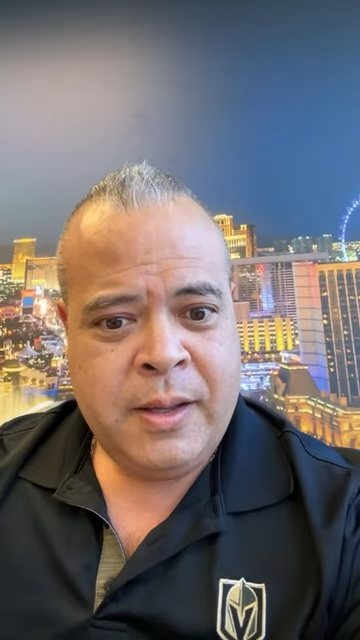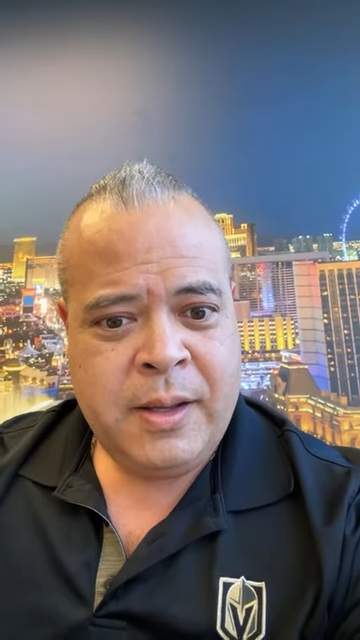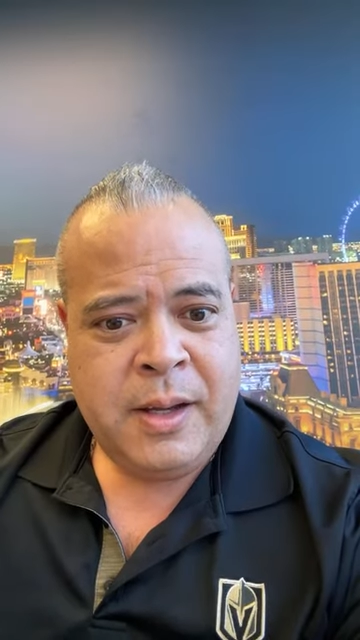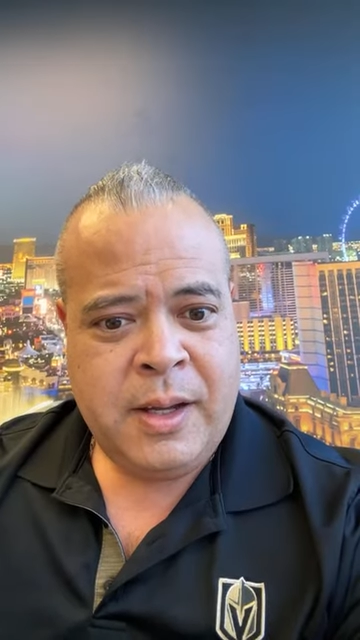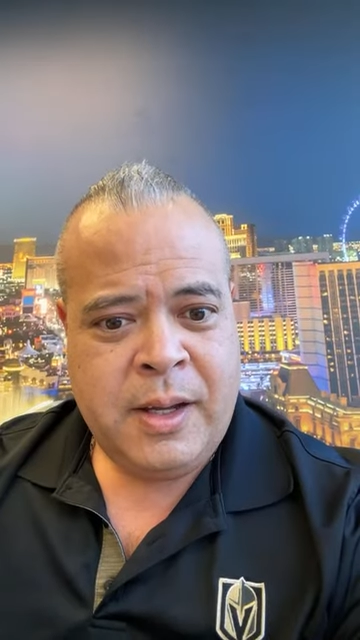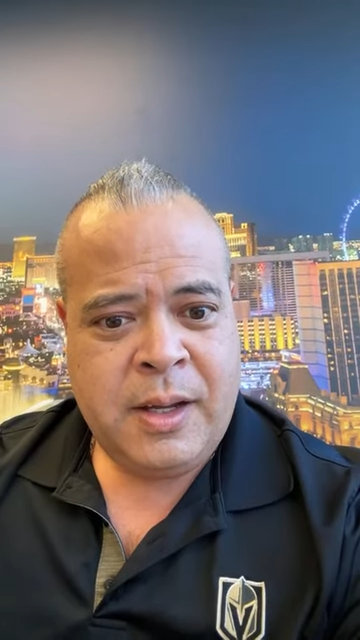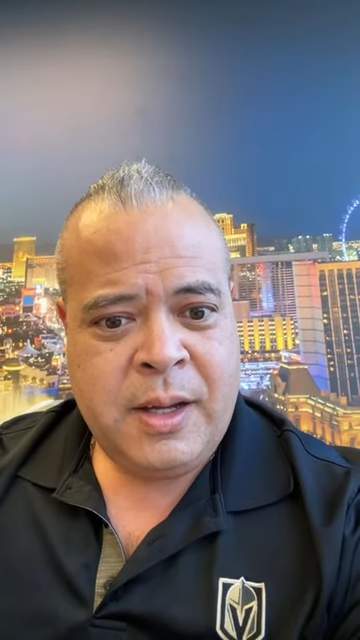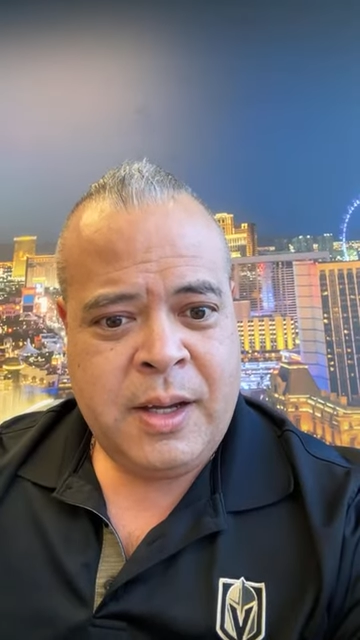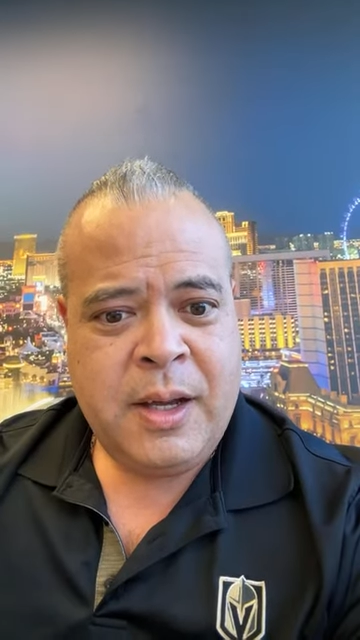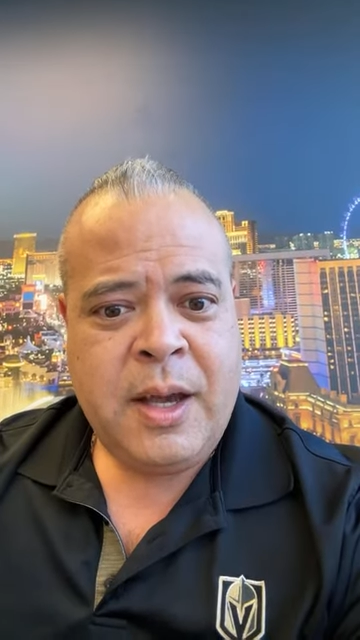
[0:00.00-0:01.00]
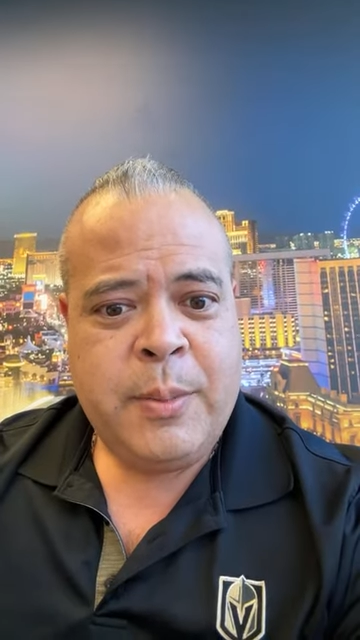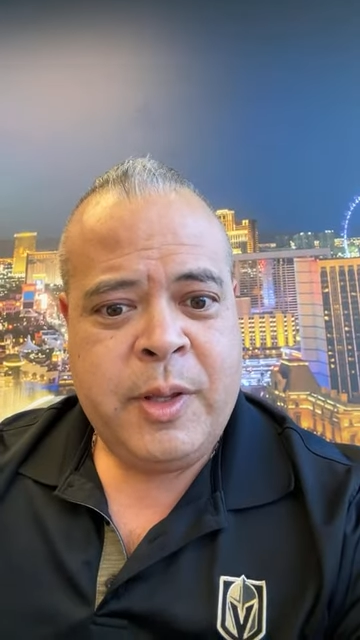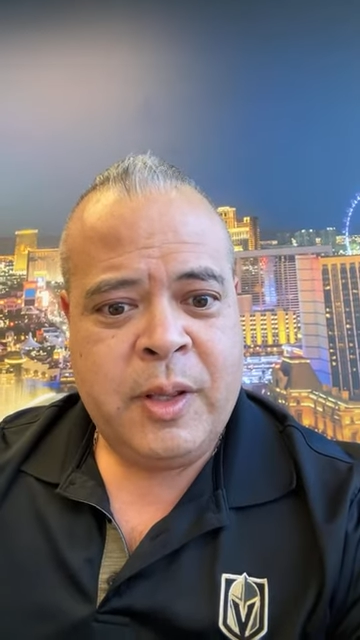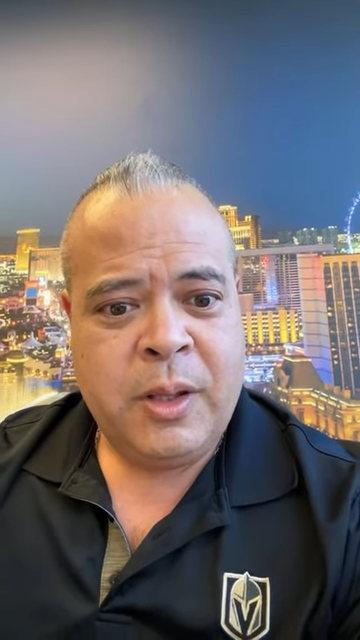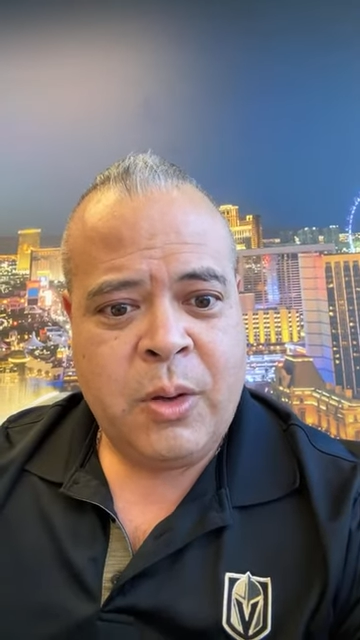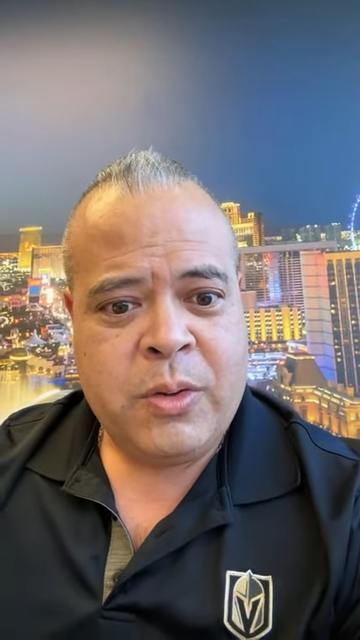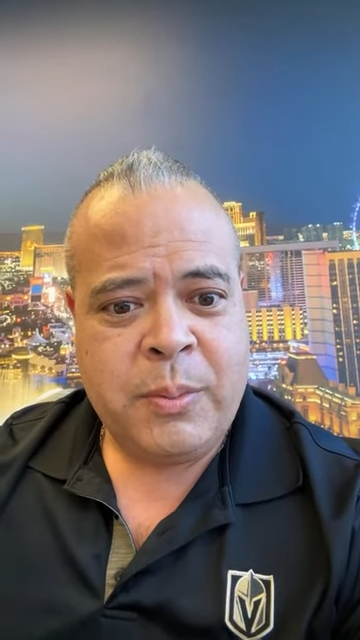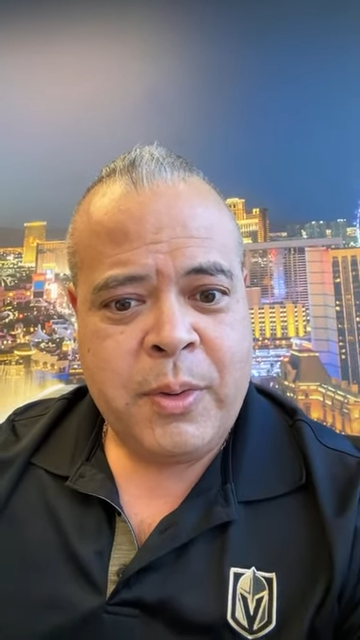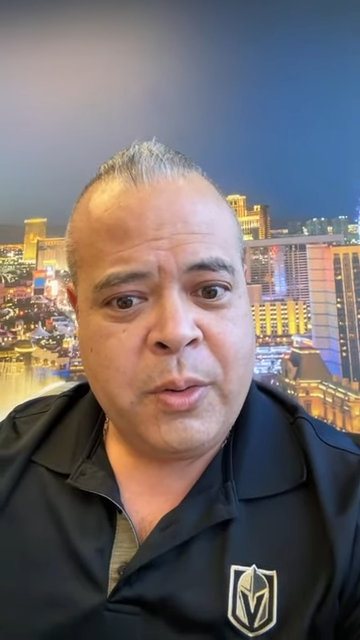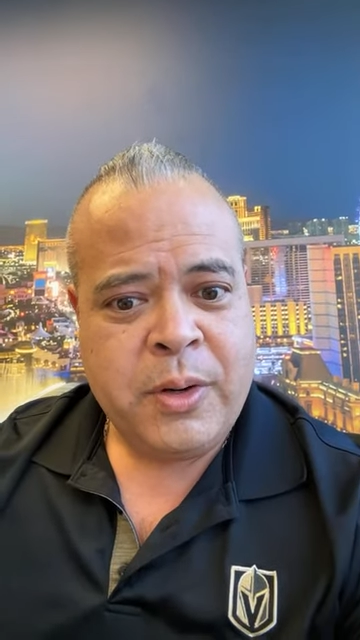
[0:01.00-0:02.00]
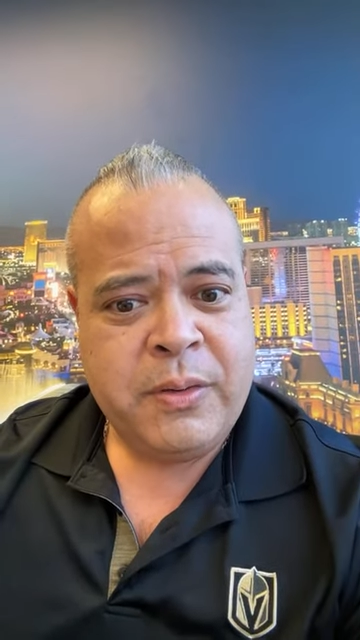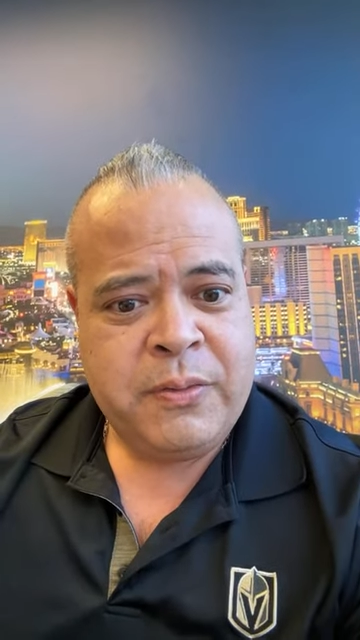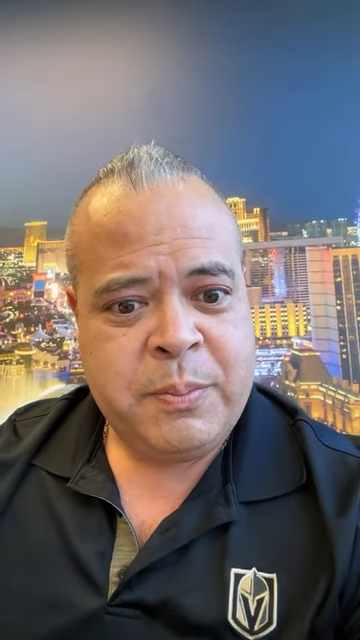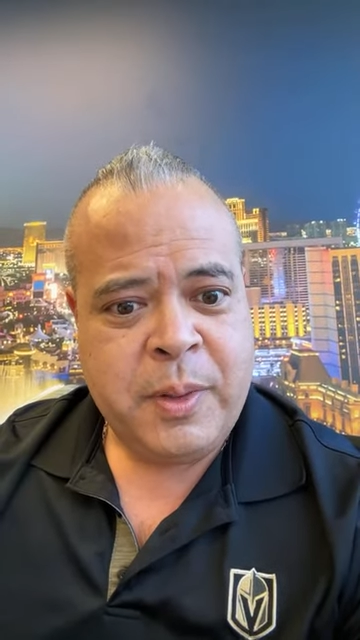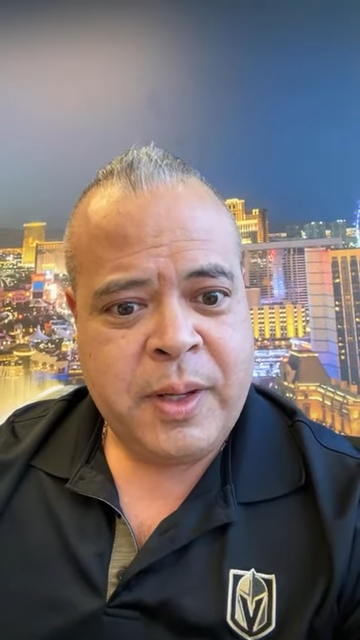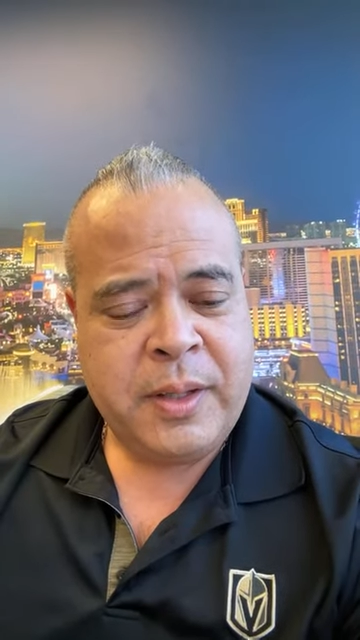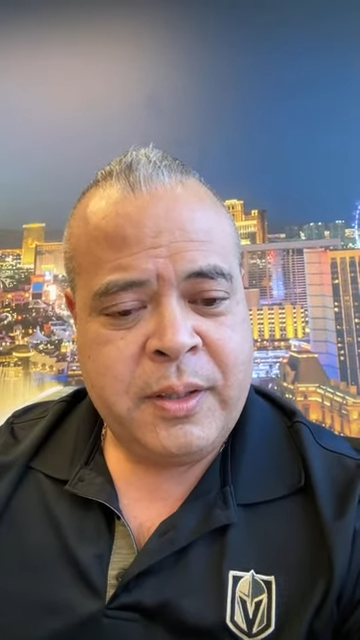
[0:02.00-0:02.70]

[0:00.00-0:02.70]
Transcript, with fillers: Uh, I'm in locomotive, but